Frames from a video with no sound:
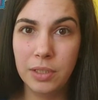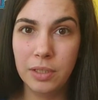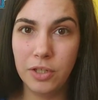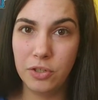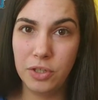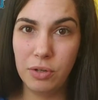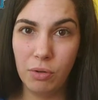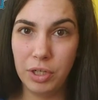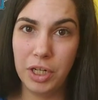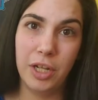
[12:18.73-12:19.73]
because you're still
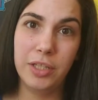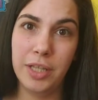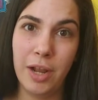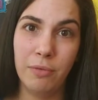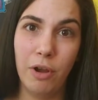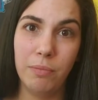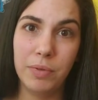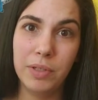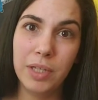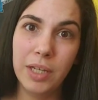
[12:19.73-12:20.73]
holding on to that rope.
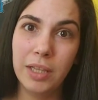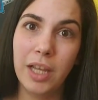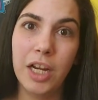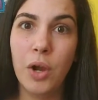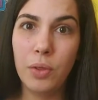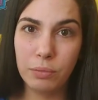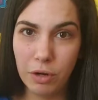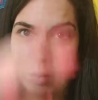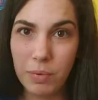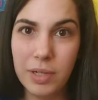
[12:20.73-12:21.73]
Let go of the
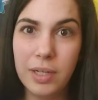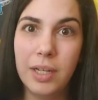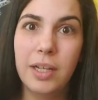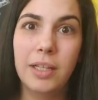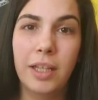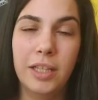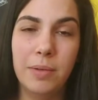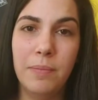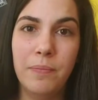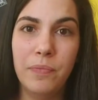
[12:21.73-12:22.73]
rope. Let
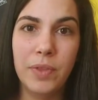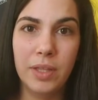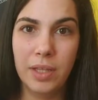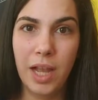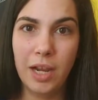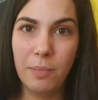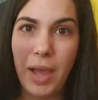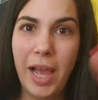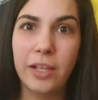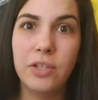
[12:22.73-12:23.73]
them kind of
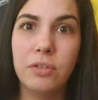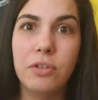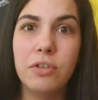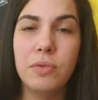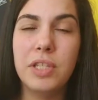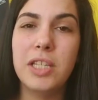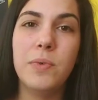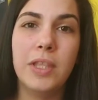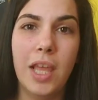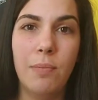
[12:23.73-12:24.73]
pass through you, see
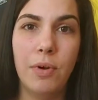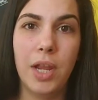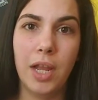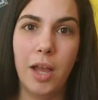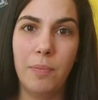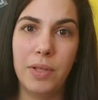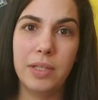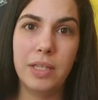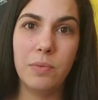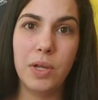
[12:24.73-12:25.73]
what they bring up,
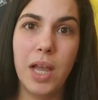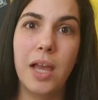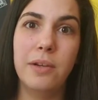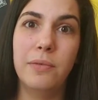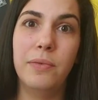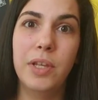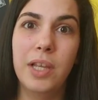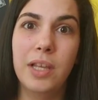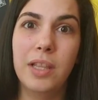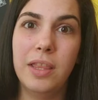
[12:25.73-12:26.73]
and see what kind of
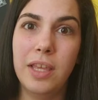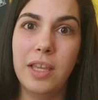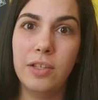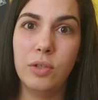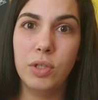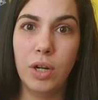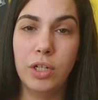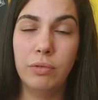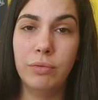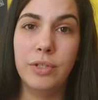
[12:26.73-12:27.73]
things
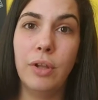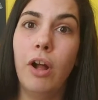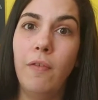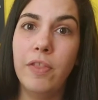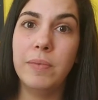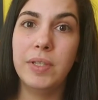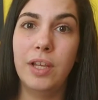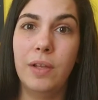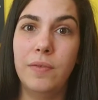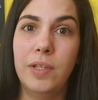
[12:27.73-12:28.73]
start to resolve
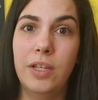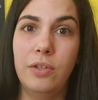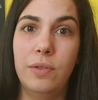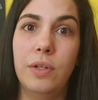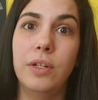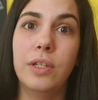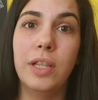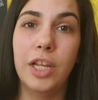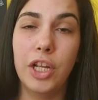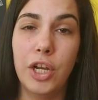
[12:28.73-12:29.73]
themselves as you start to
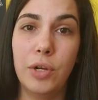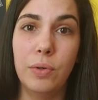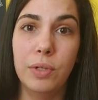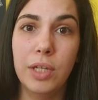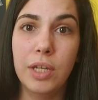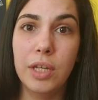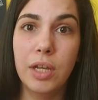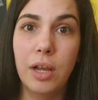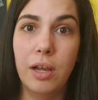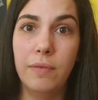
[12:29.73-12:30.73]
let go
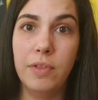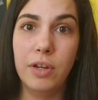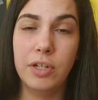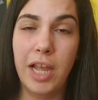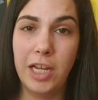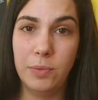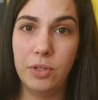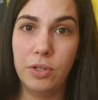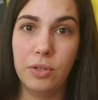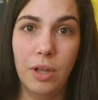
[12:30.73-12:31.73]
of your attachment
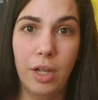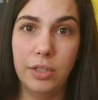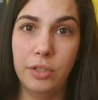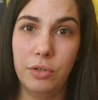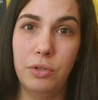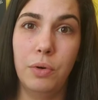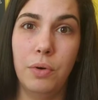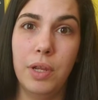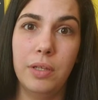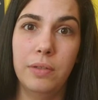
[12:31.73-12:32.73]
to your thoughts and your
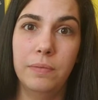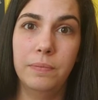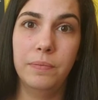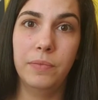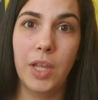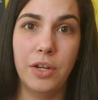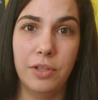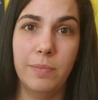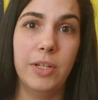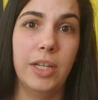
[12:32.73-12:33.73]
story and your
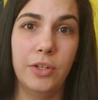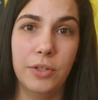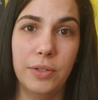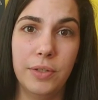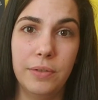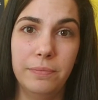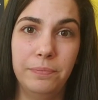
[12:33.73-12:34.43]
limitations.